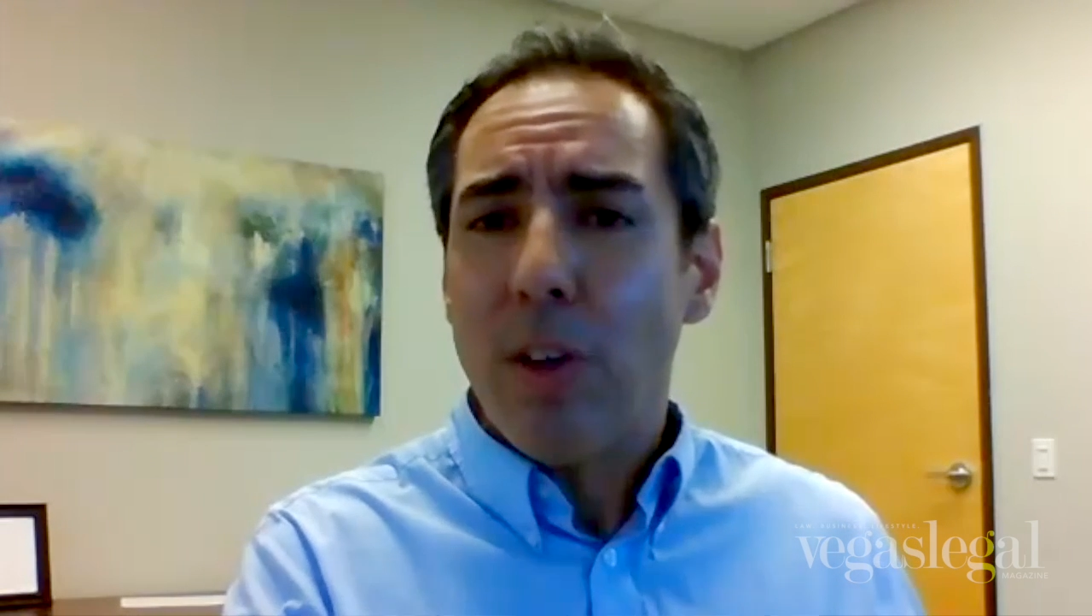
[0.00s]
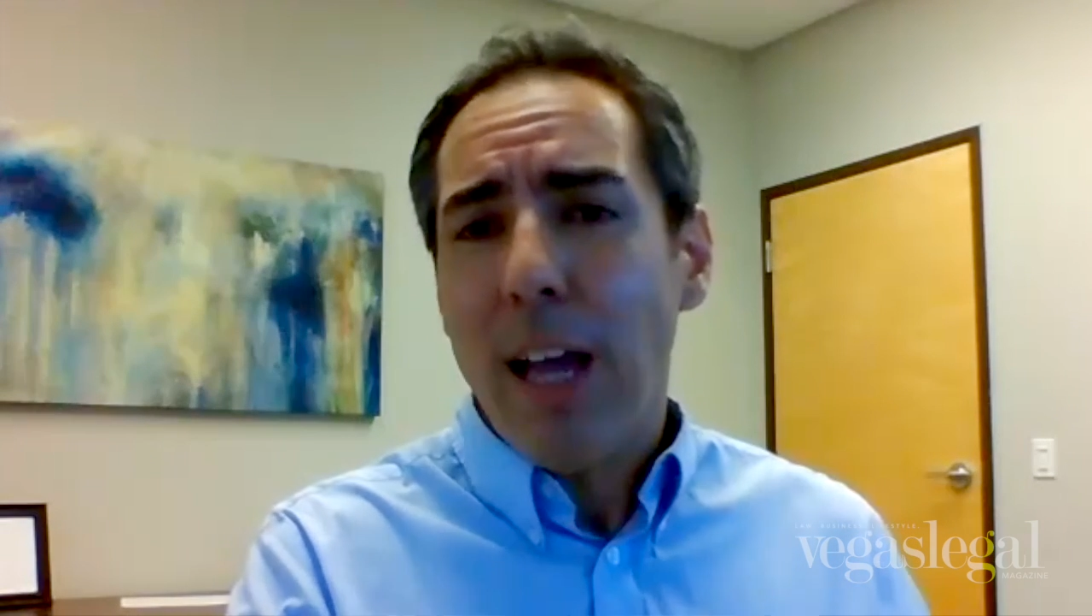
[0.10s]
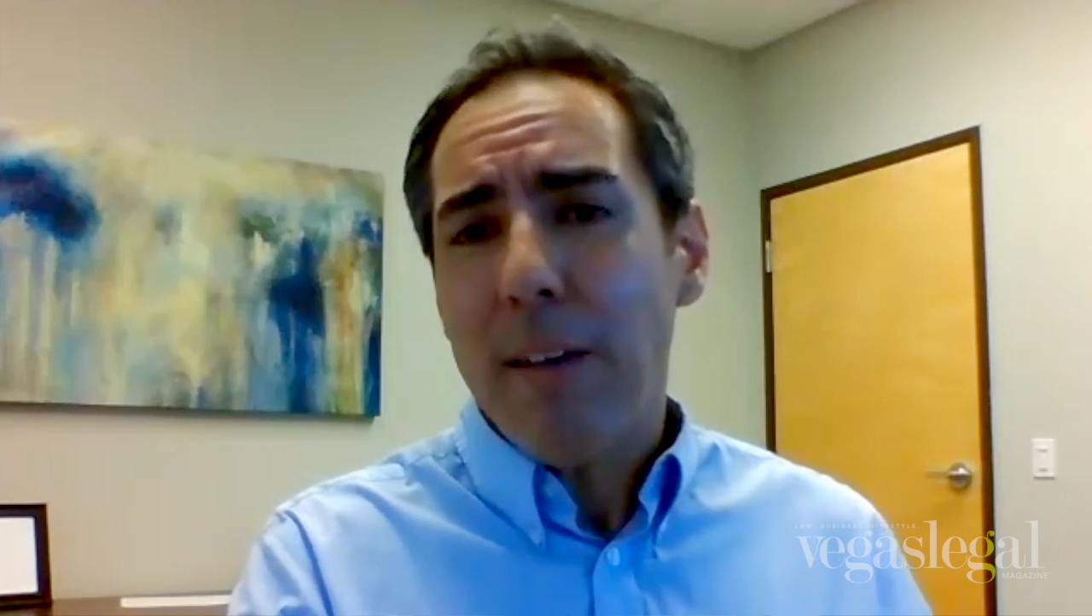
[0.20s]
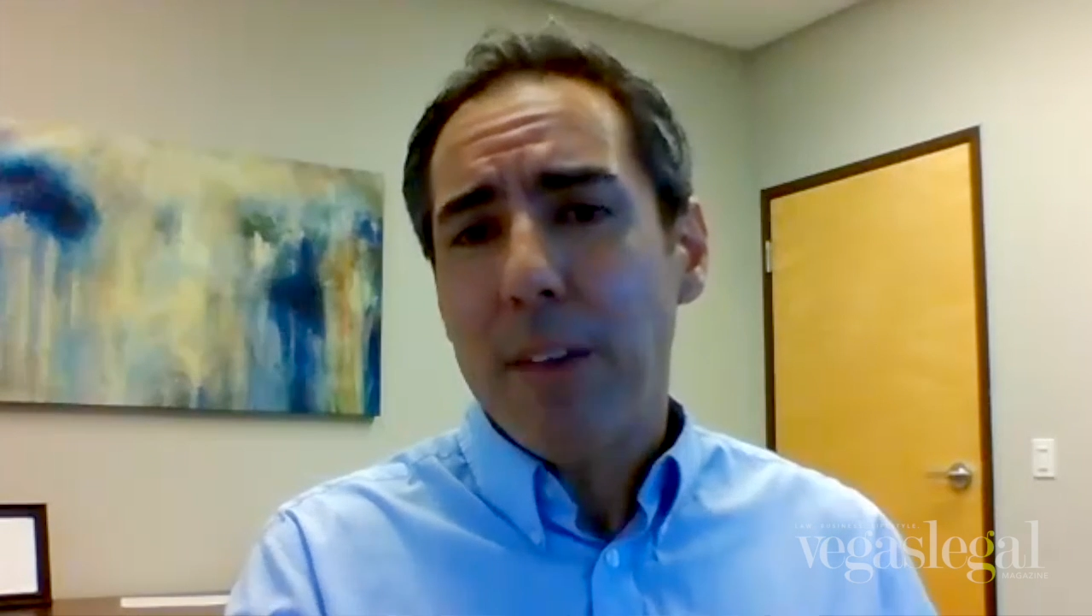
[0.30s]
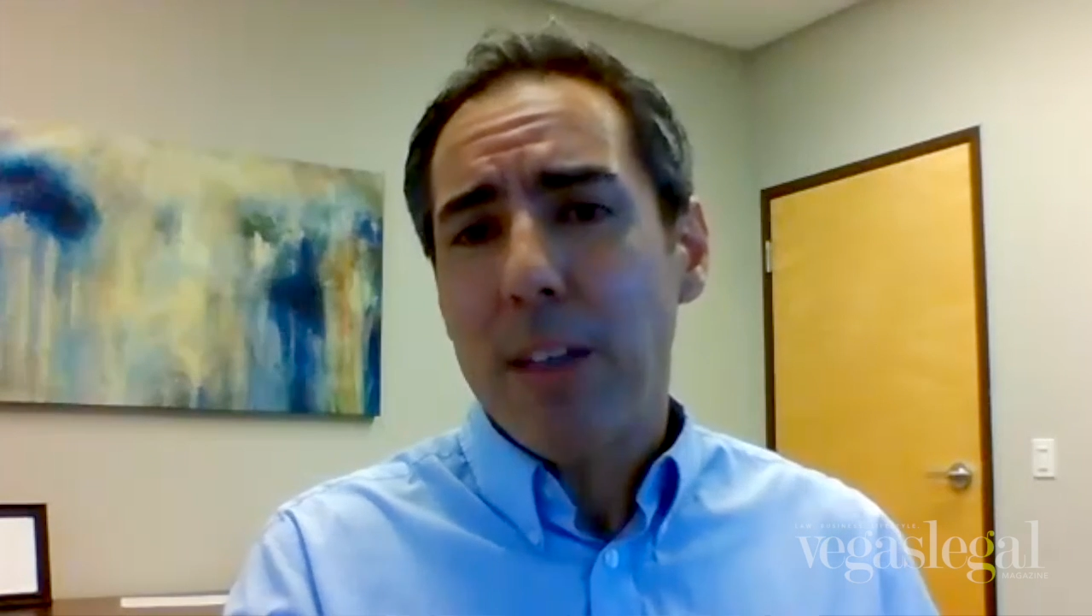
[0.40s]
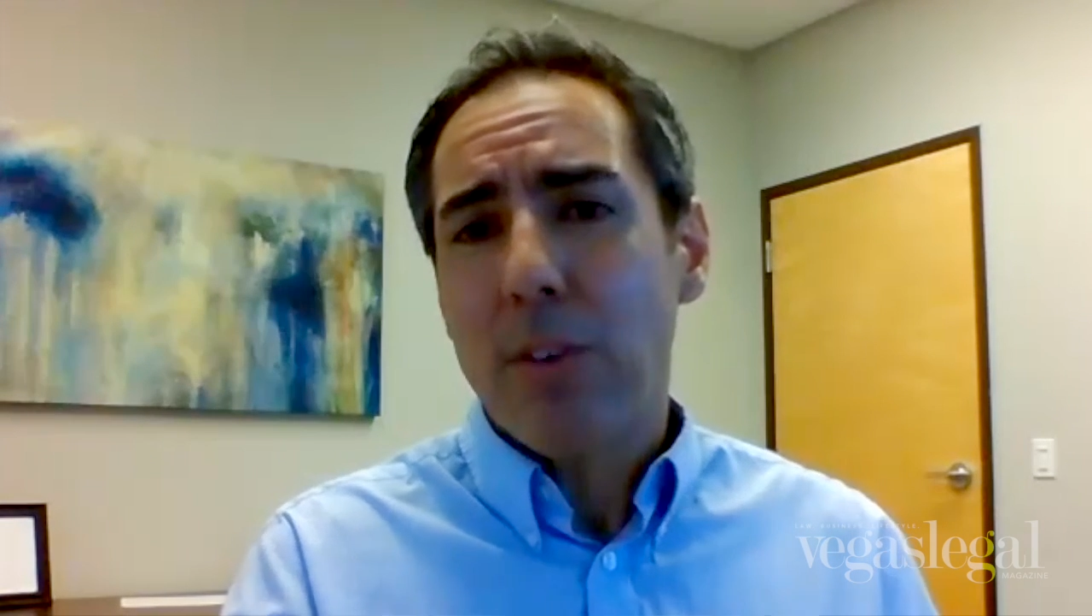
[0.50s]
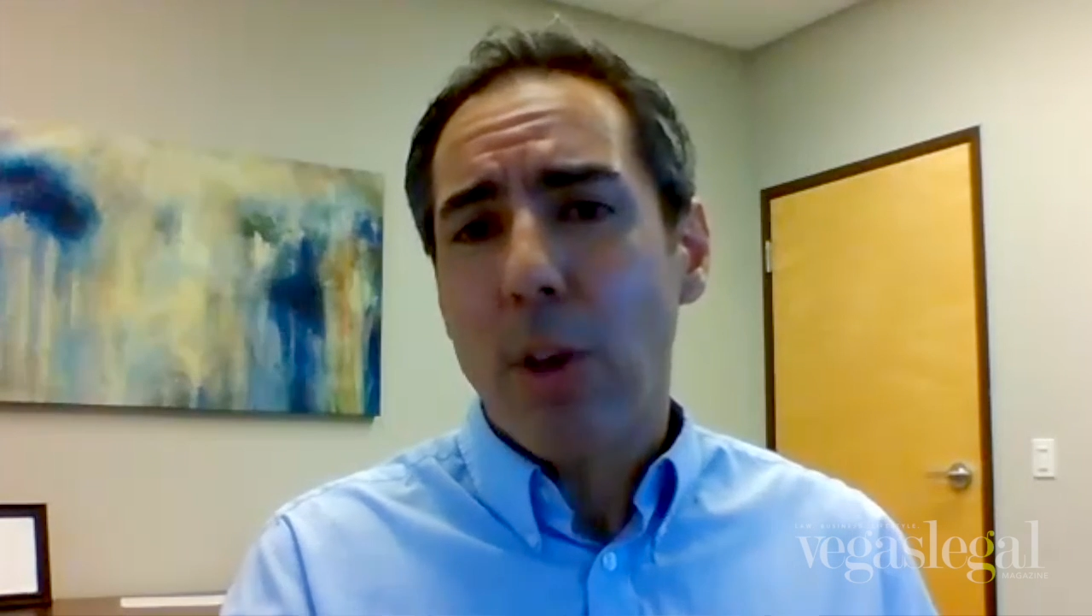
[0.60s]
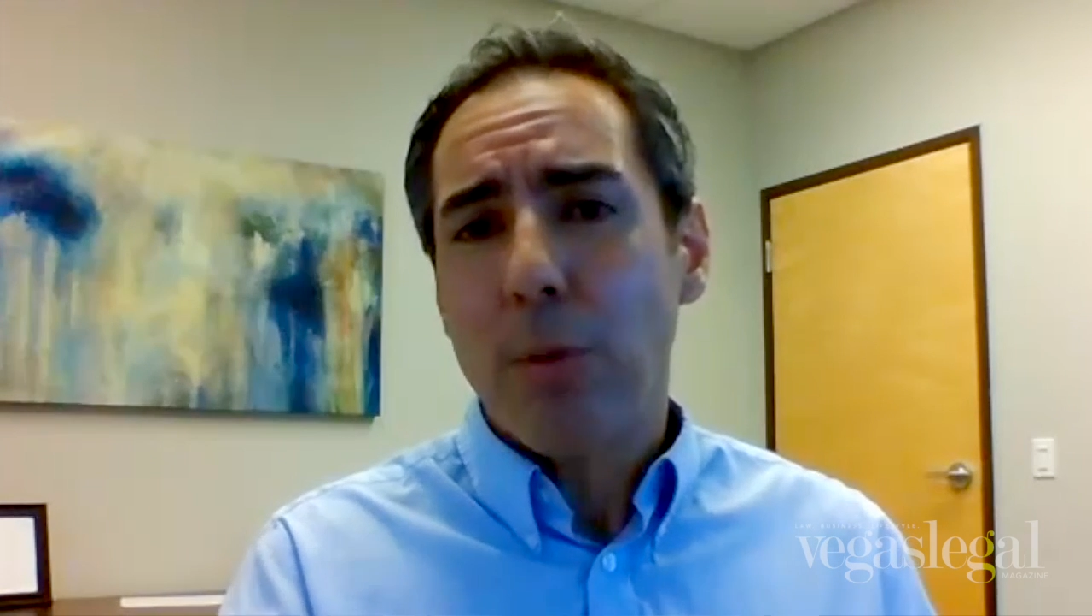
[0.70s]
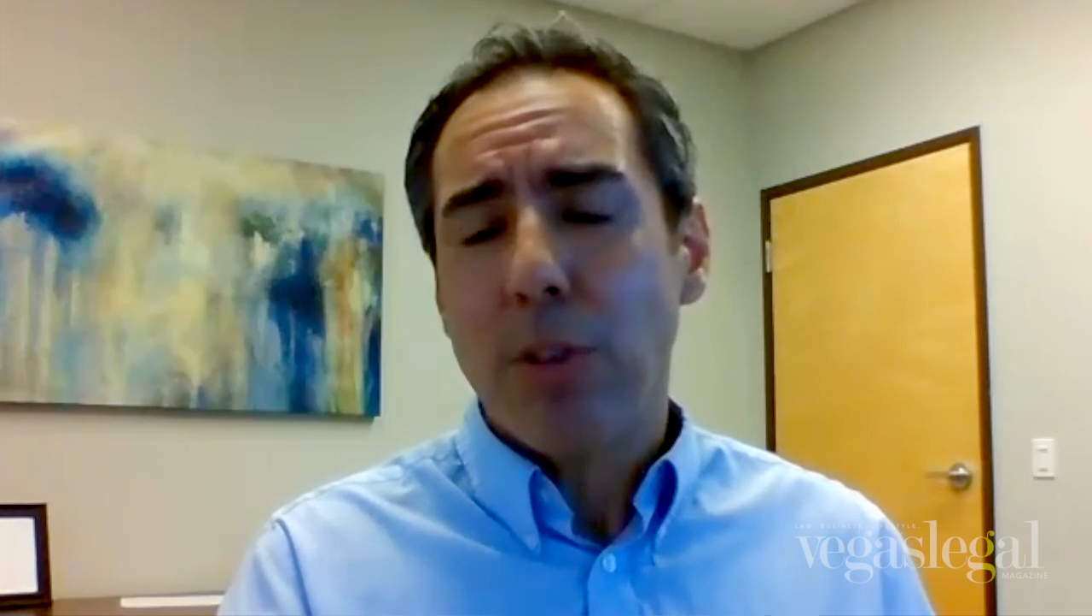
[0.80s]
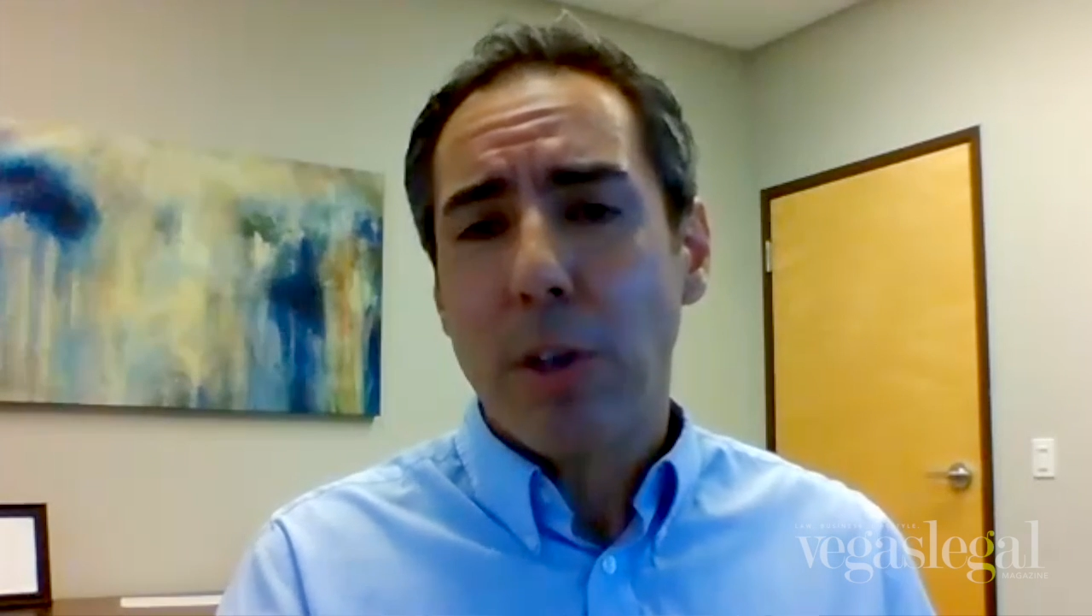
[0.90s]
have these
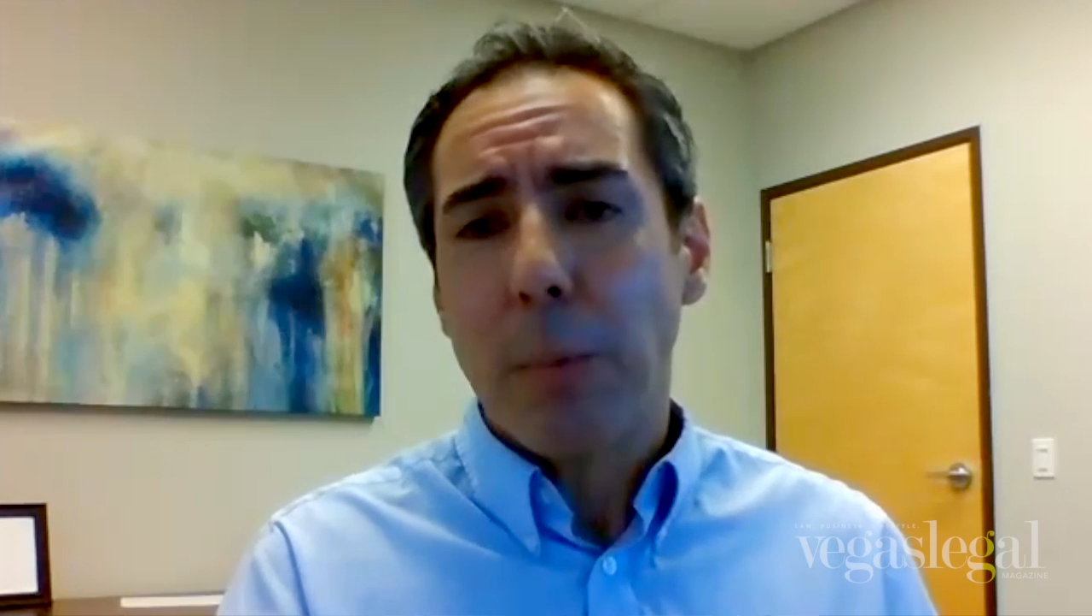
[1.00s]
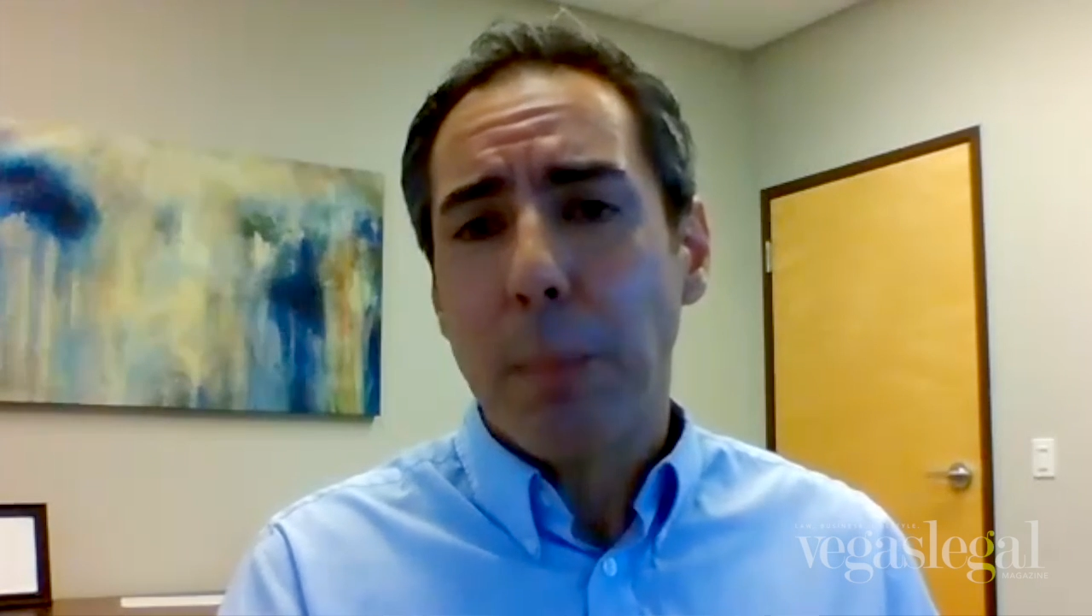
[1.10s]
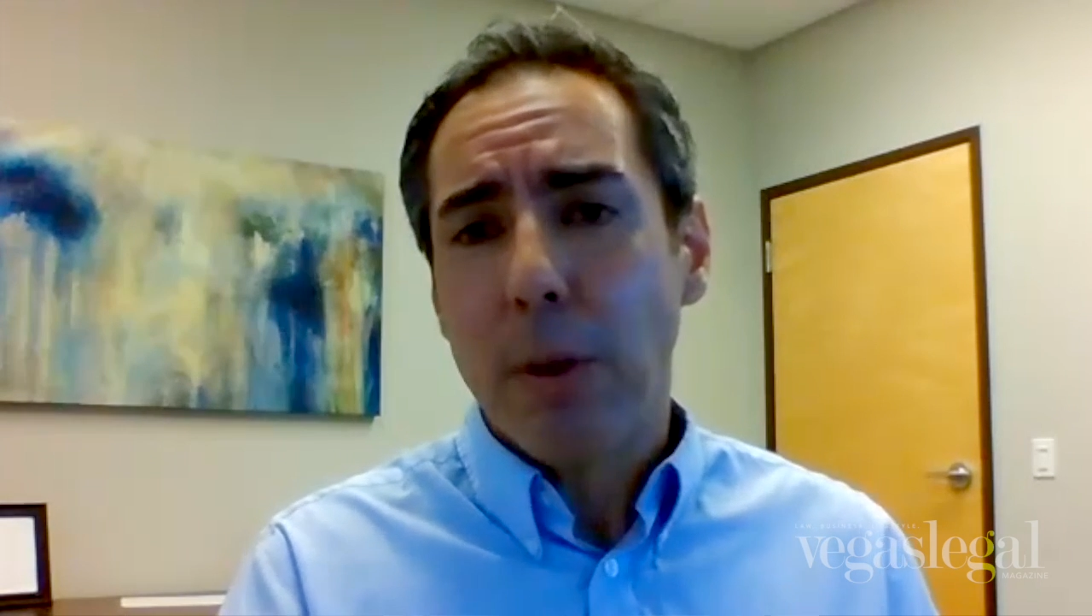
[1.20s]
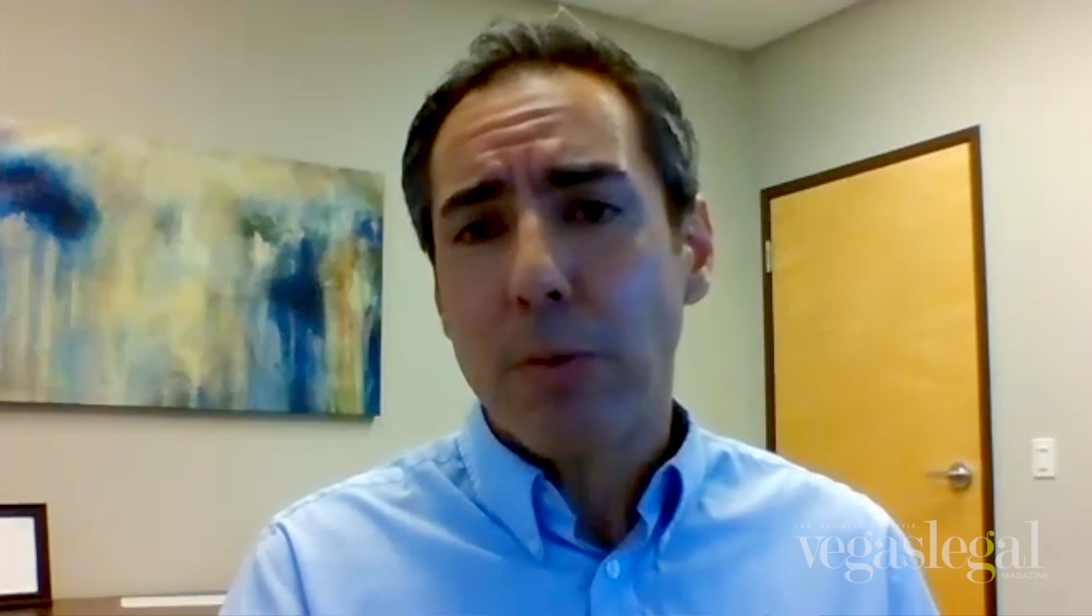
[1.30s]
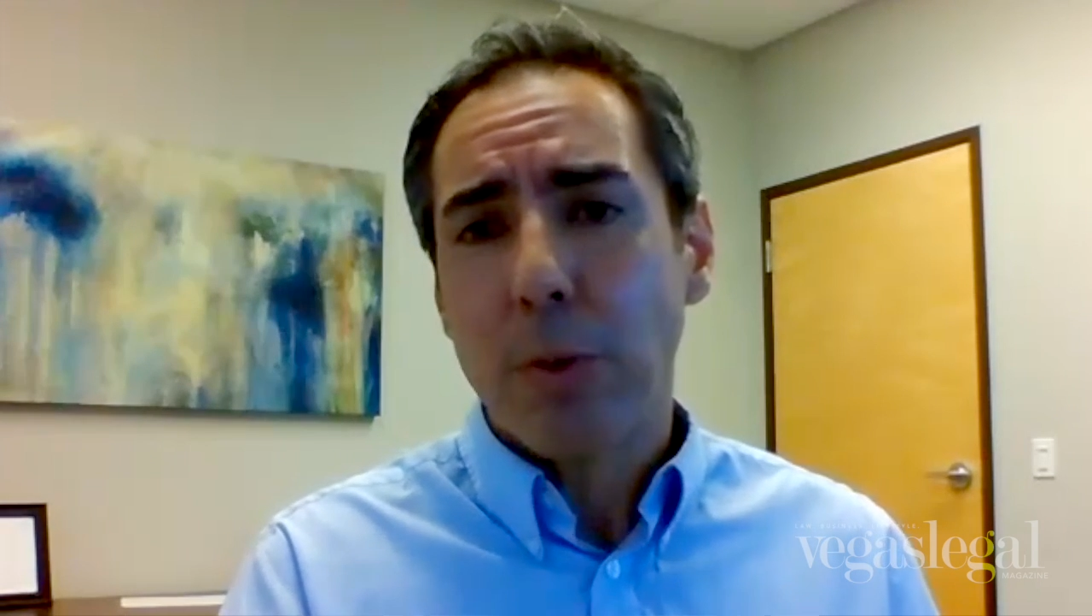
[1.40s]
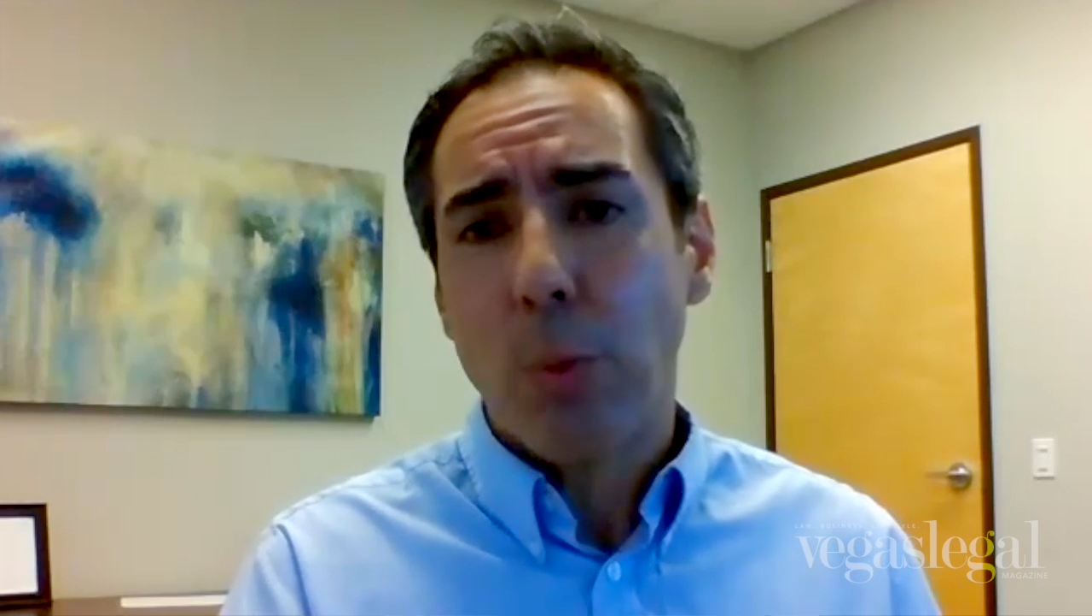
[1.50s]
loans on your books for